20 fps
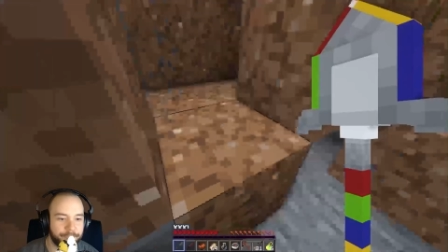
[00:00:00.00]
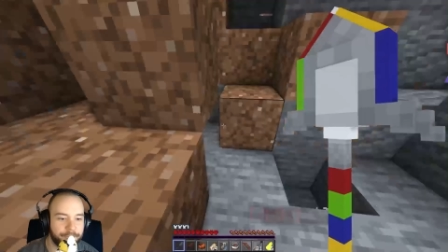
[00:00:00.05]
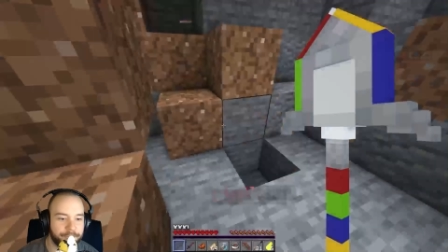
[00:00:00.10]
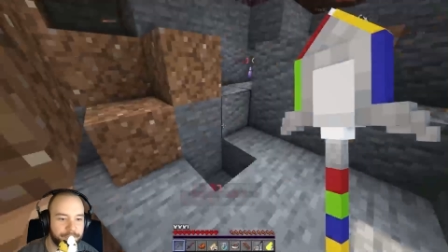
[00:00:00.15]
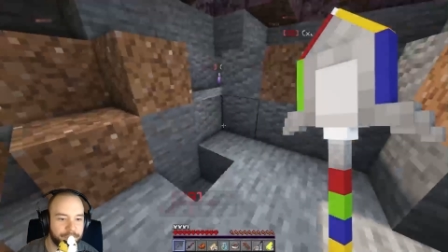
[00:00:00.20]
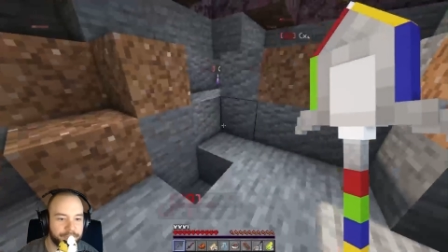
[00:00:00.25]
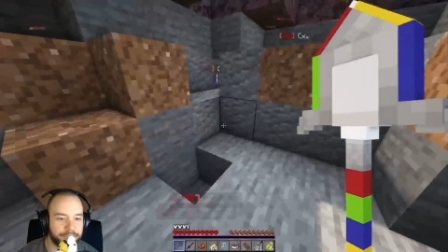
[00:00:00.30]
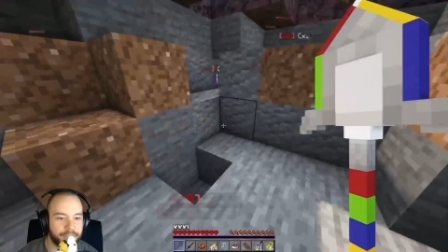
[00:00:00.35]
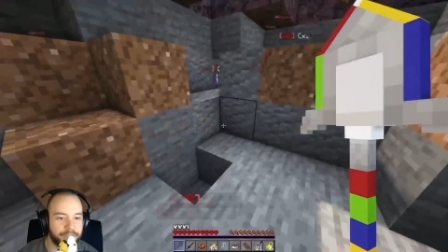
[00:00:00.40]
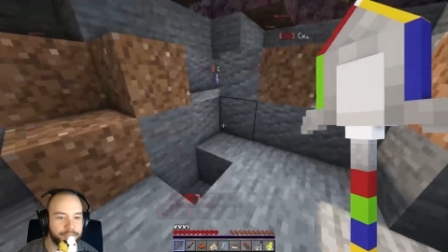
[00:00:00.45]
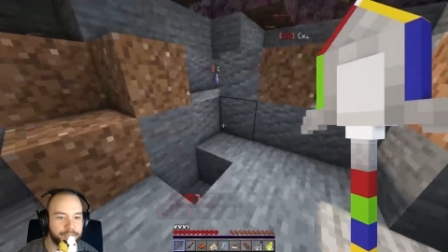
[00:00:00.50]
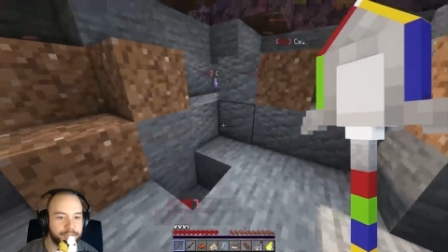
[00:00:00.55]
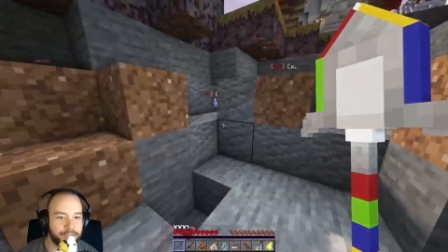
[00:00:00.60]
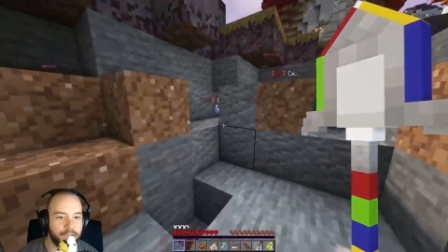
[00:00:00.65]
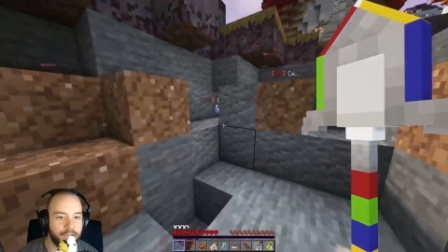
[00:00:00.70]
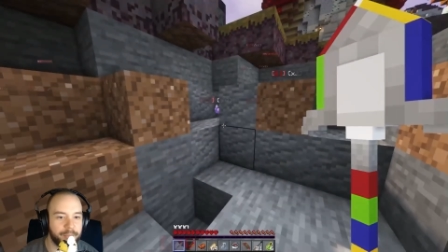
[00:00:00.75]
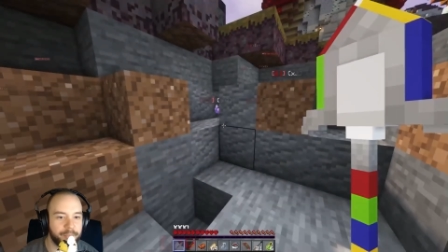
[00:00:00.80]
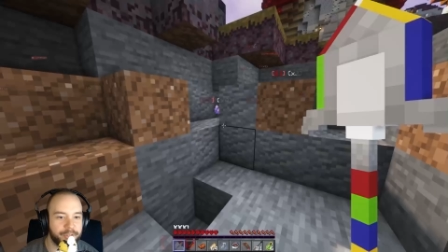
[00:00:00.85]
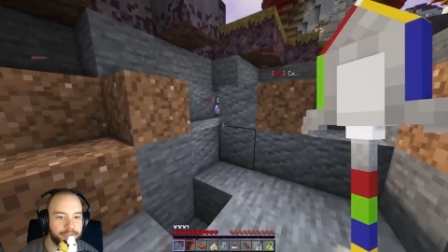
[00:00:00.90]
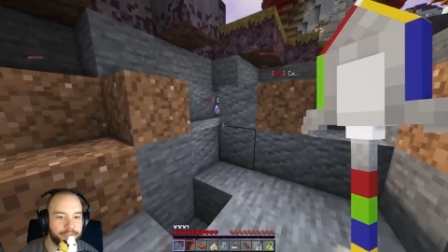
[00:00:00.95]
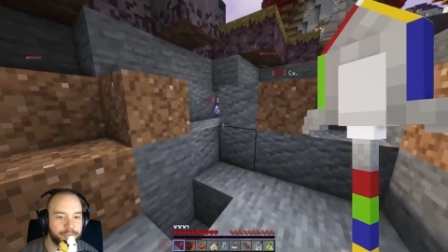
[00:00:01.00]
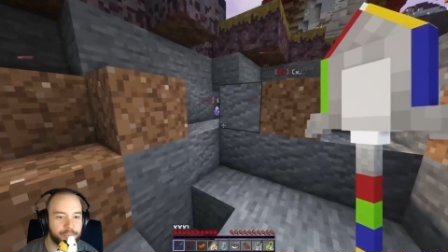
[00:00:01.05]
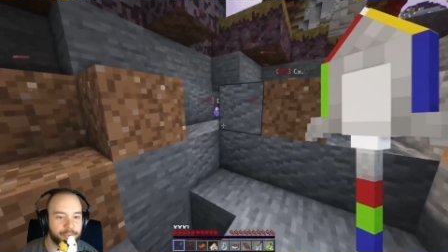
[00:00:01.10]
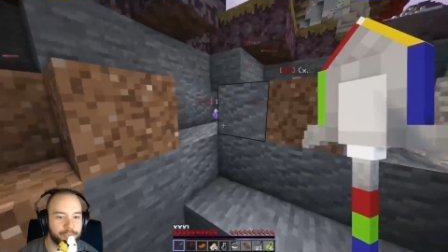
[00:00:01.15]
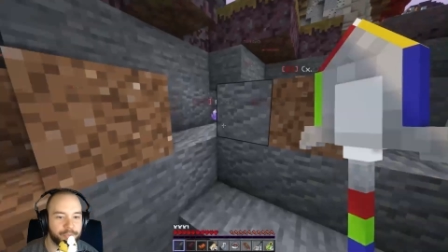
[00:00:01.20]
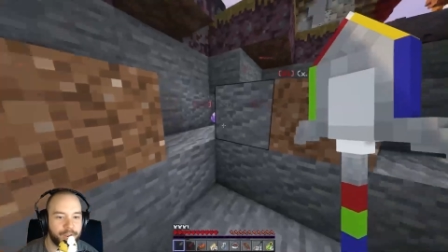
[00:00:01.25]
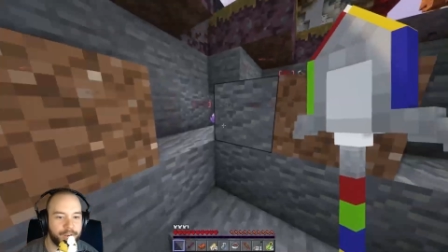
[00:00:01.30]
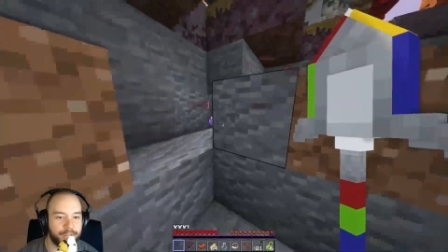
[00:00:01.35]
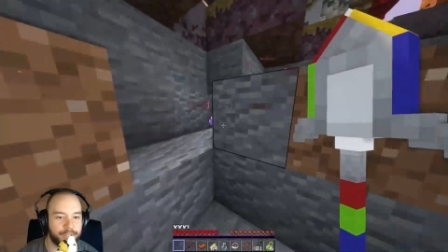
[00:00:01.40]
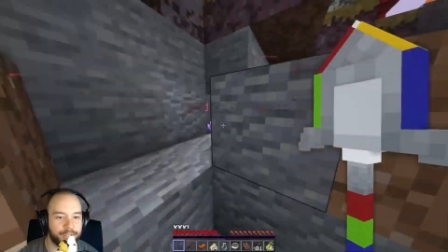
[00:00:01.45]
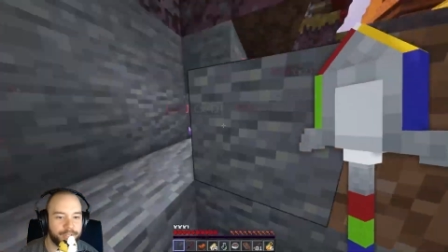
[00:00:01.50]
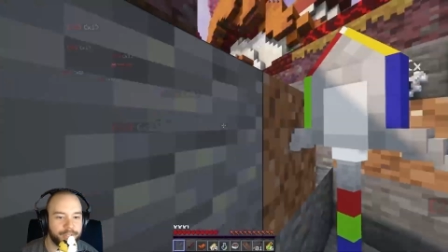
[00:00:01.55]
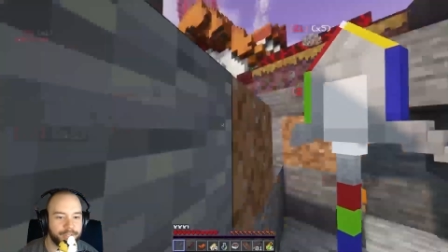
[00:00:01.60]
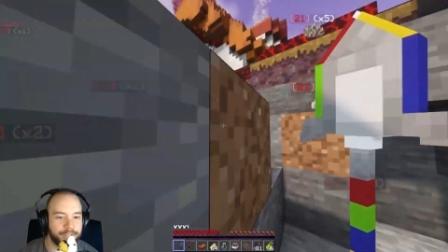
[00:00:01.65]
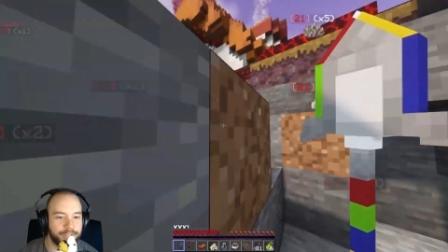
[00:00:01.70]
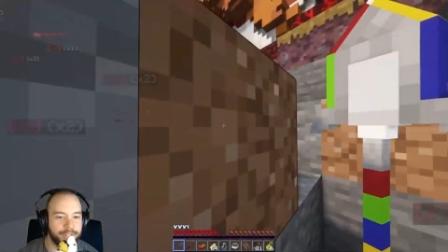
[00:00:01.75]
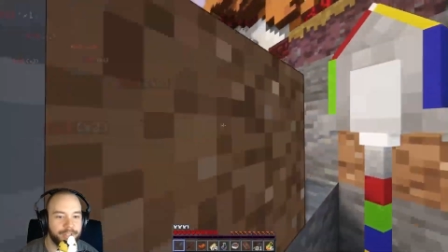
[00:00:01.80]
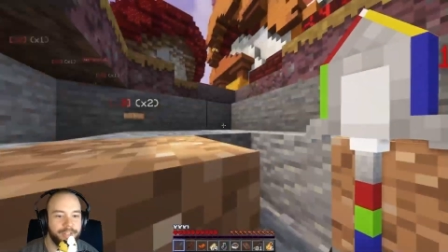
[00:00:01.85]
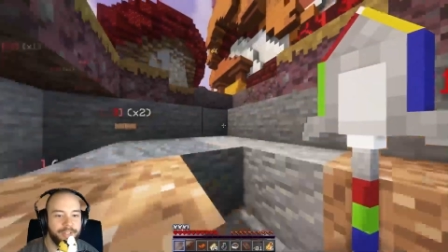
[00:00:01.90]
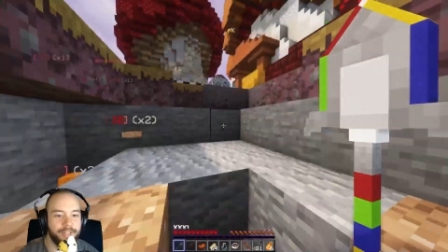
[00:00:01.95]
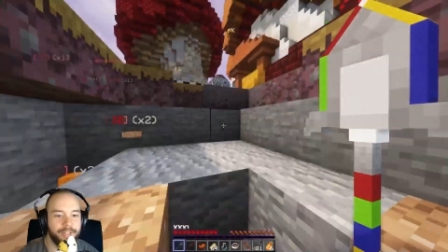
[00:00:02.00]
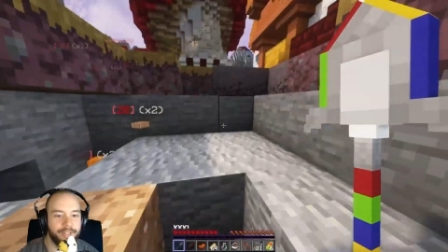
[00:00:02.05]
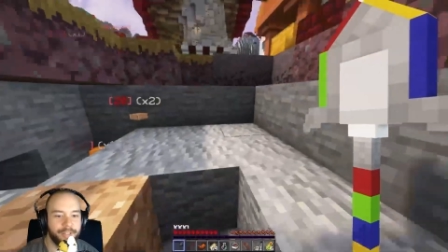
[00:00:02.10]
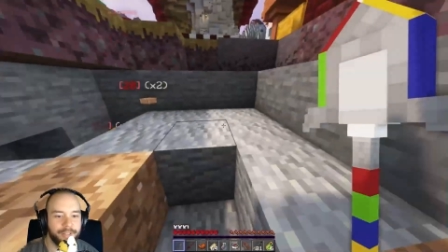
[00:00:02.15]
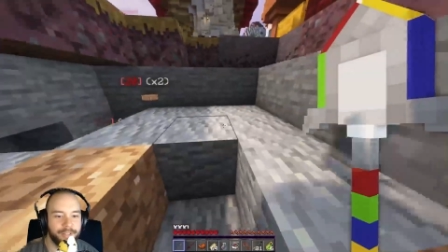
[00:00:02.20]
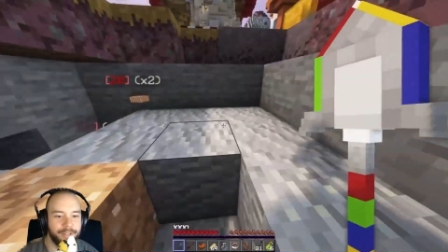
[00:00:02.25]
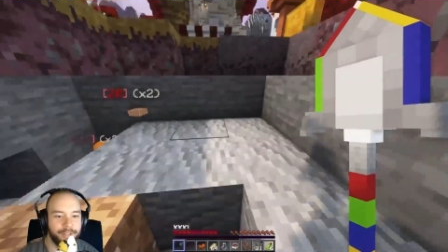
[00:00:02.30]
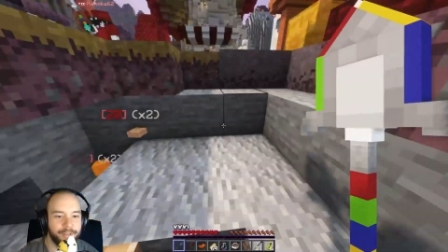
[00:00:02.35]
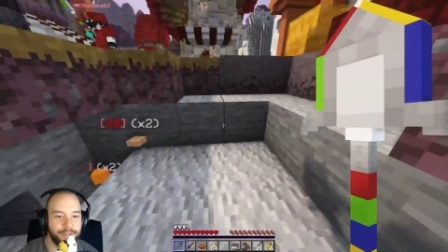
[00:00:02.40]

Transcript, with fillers: fifty-seven diamonds. We're ready. Let's